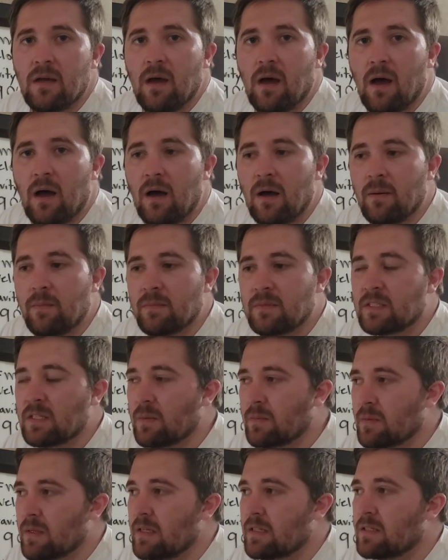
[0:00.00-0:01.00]

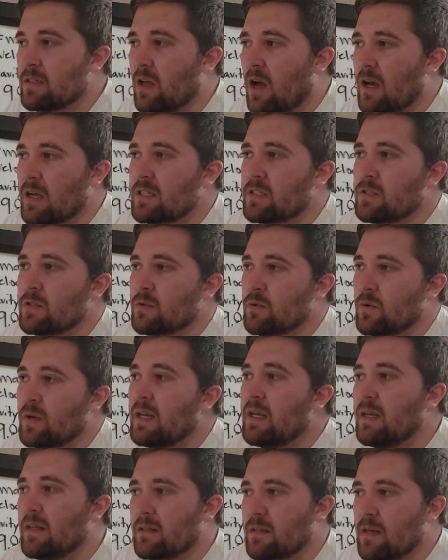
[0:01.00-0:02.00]
some is lost through
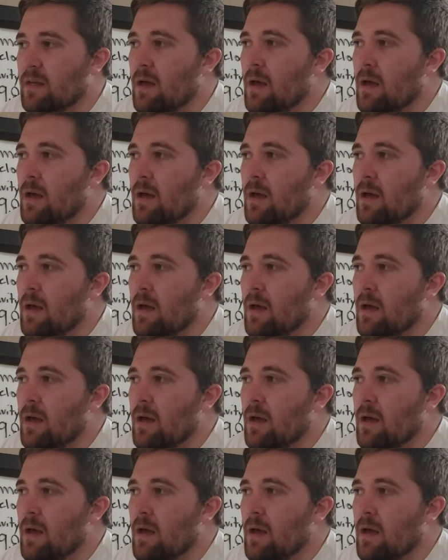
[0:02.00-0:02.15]
heat.